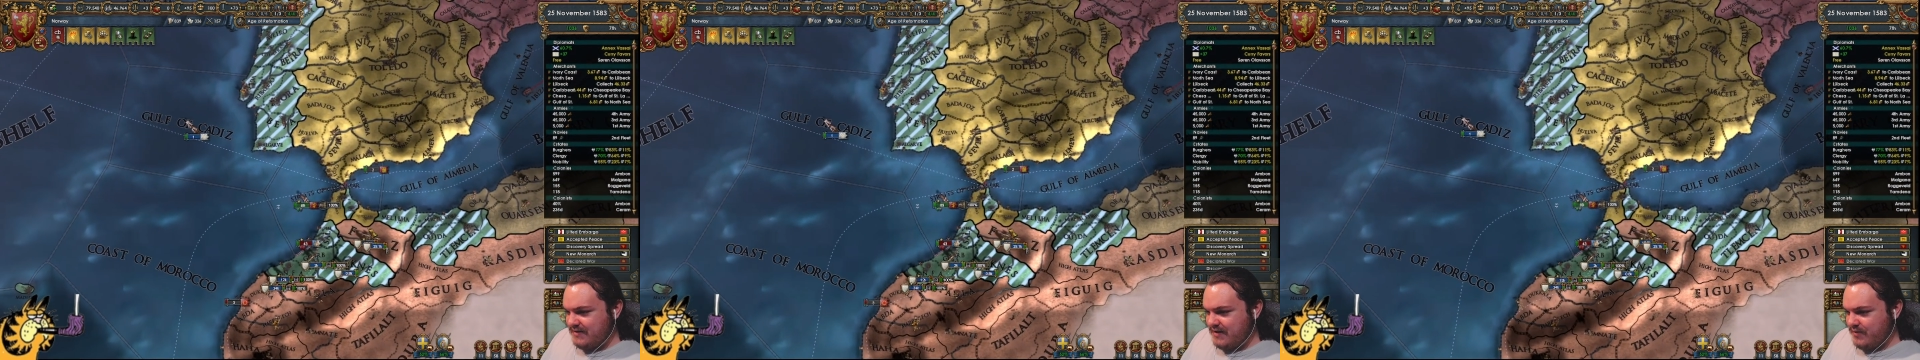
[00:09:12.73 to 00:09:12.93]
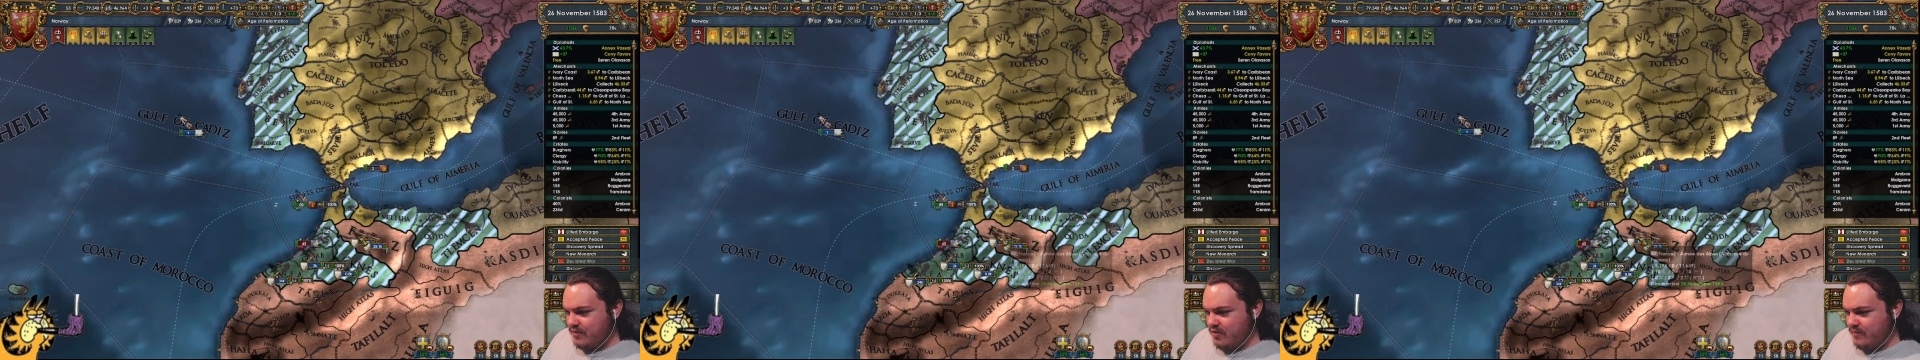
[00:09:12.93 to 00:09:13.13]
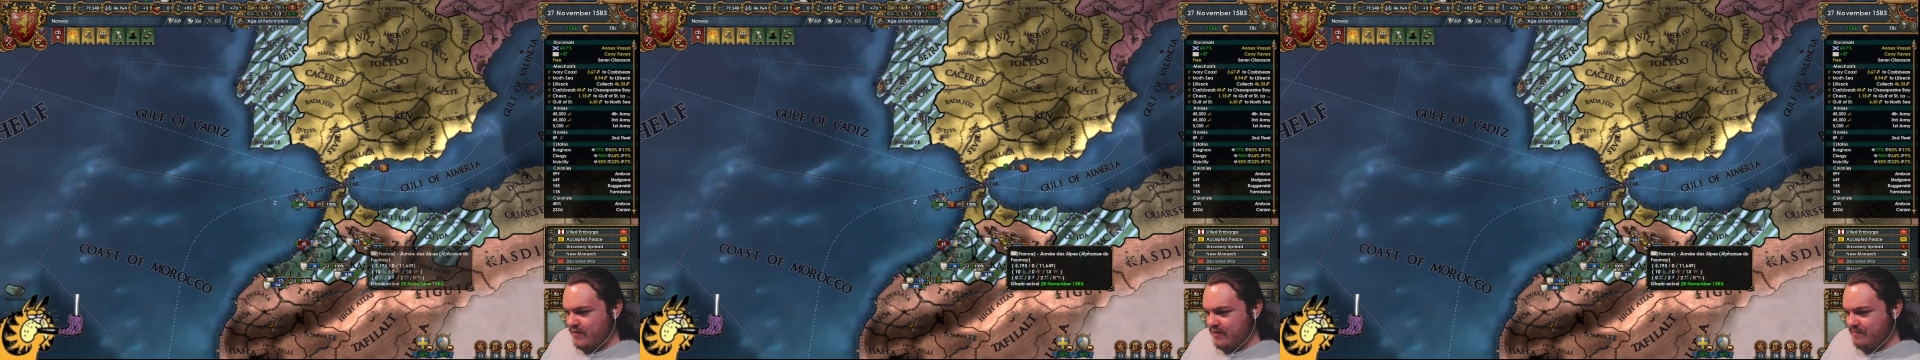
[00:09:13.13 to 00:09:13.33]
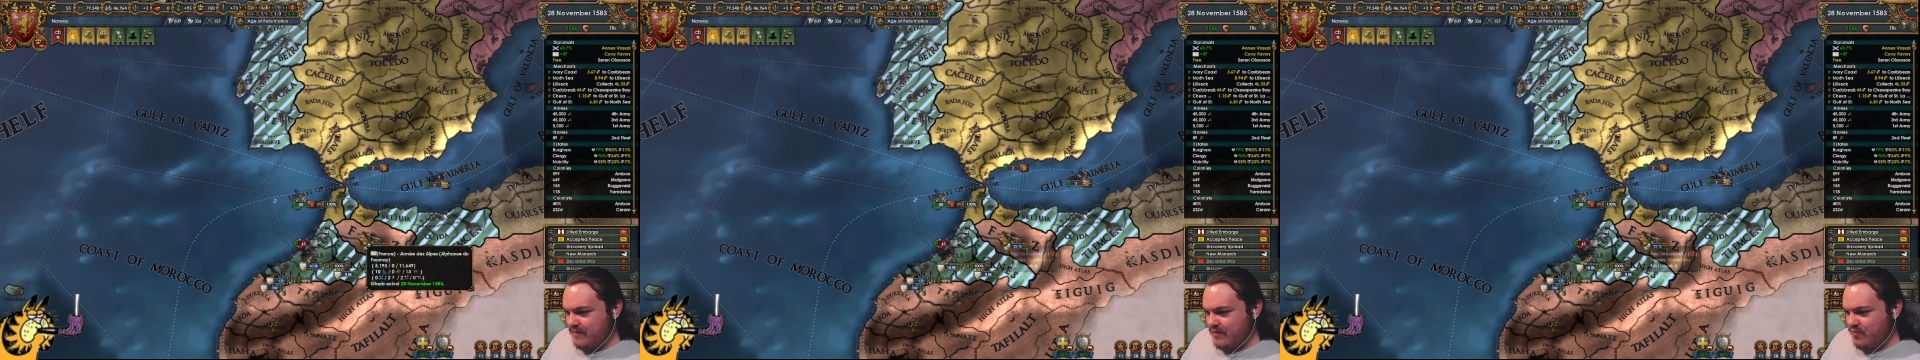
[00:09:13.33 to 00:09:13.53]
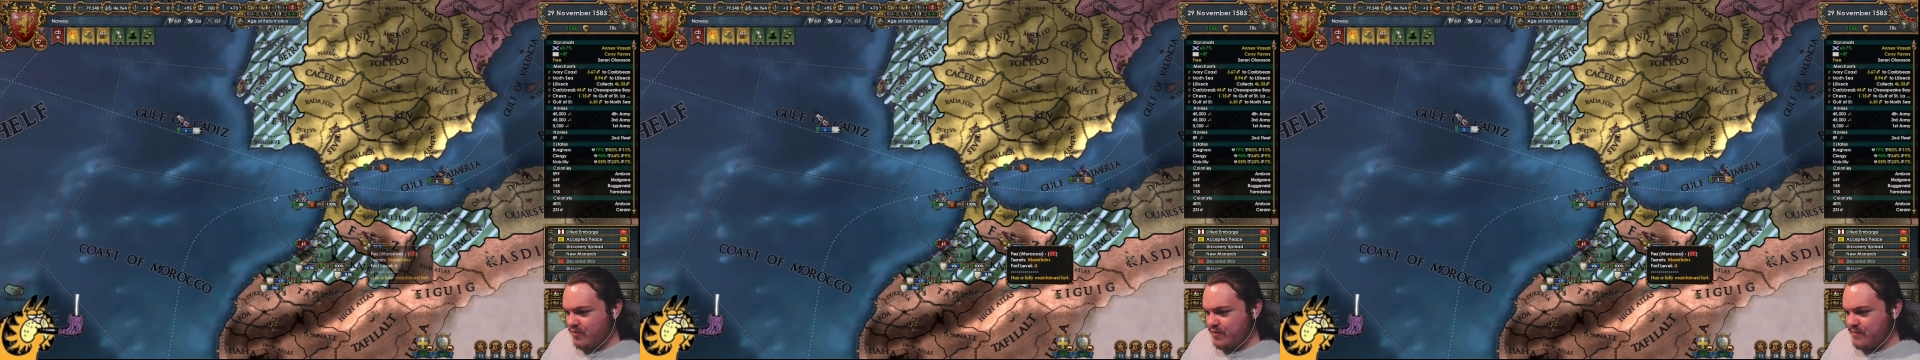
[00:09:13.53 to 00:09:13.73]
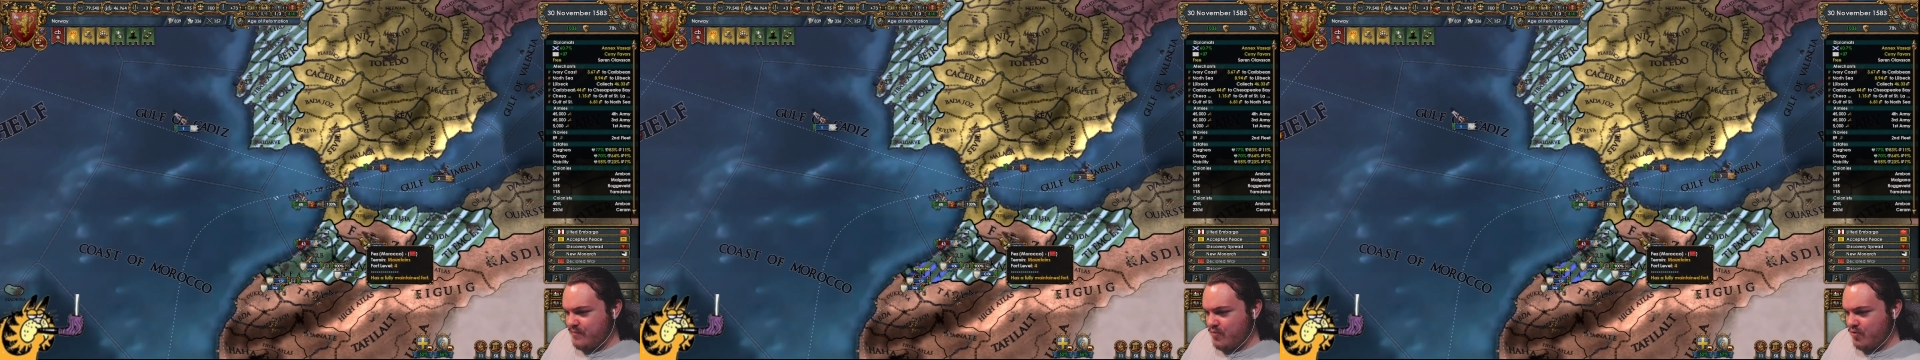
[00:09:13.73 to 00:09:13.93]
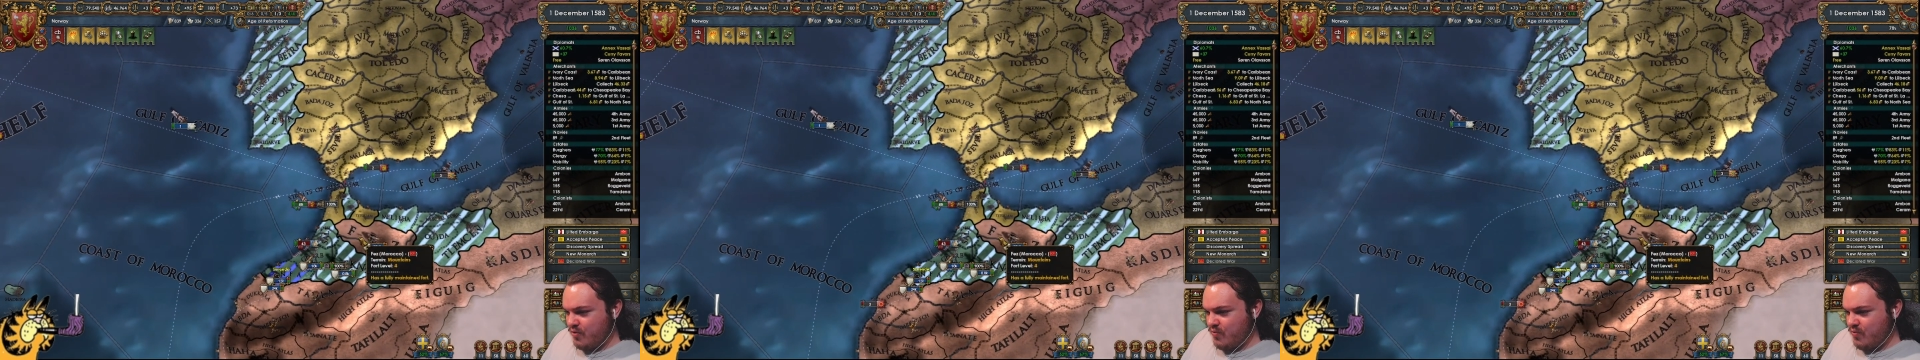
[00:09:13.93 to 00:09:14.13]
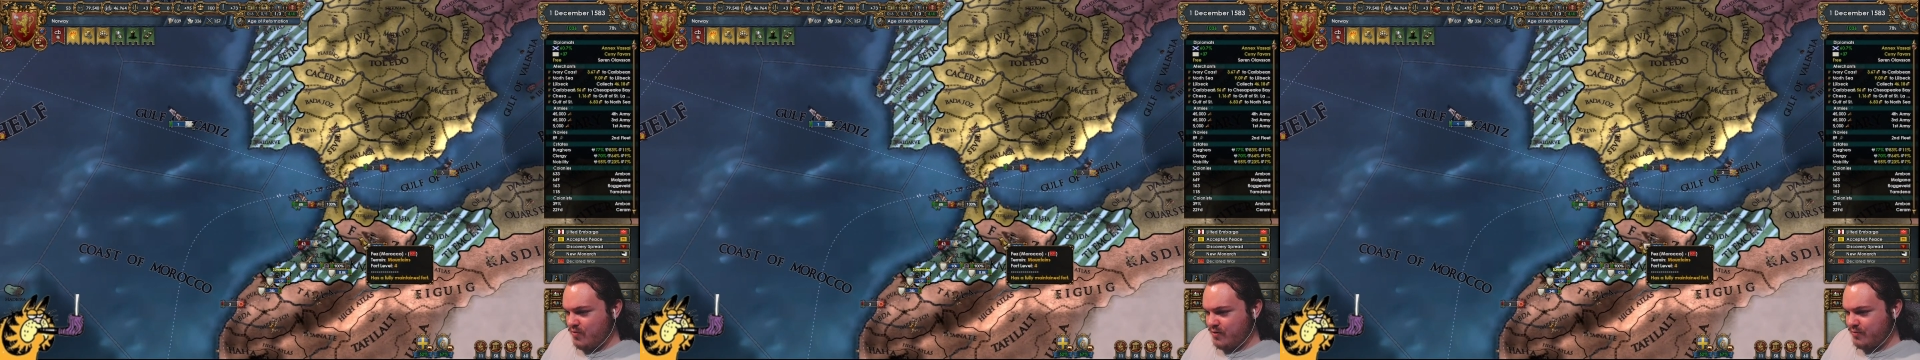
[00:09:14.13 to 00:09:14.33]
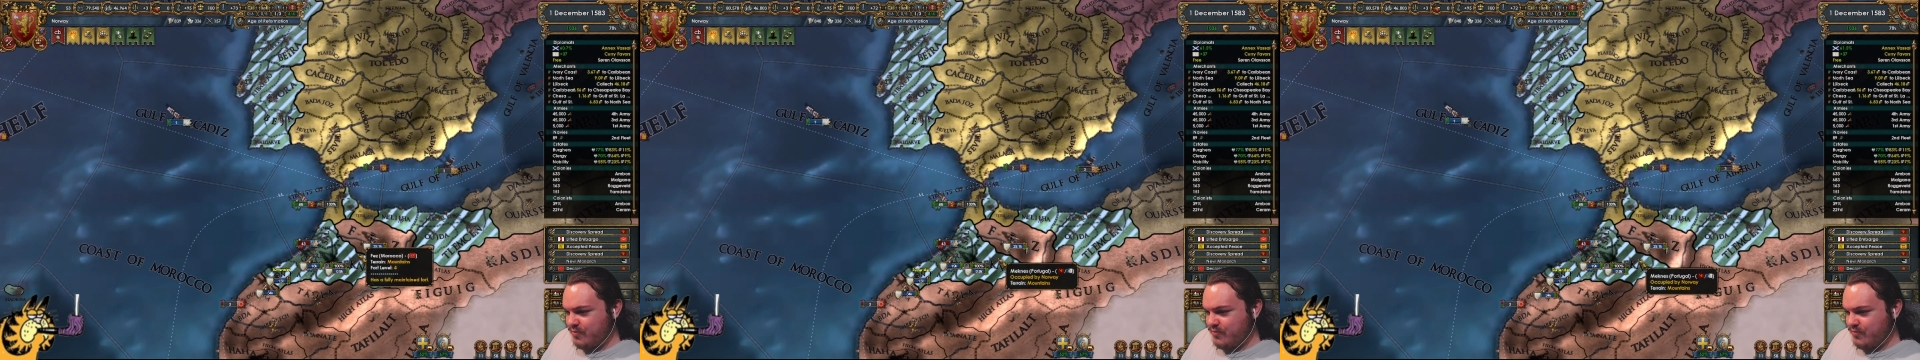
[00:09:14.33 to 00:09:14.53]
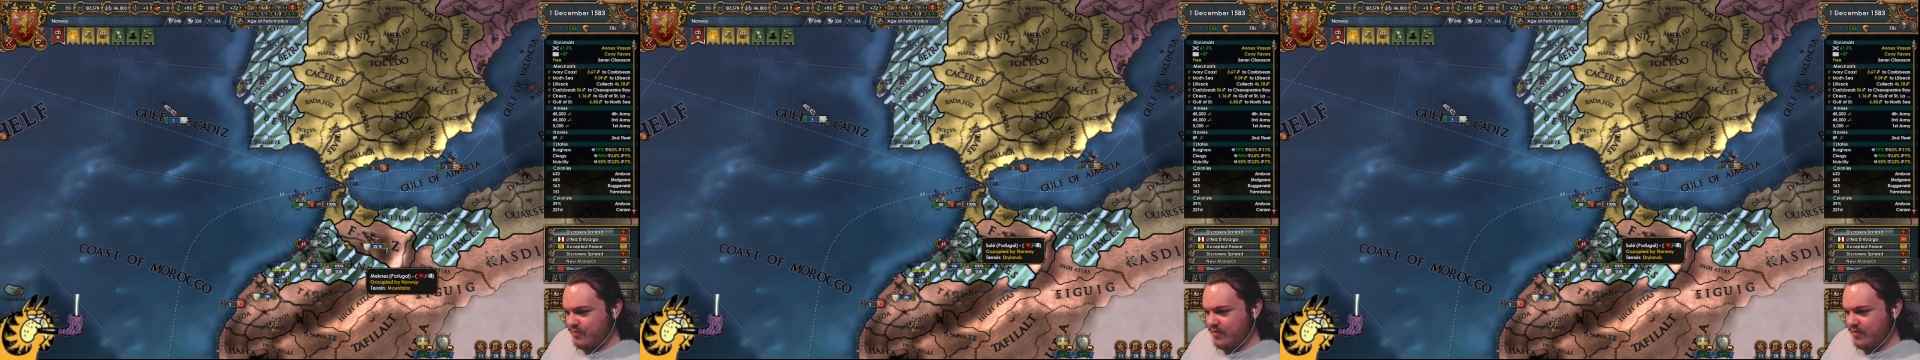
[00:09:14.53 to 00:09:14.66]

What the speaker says: I would hope that'd be worth more war score.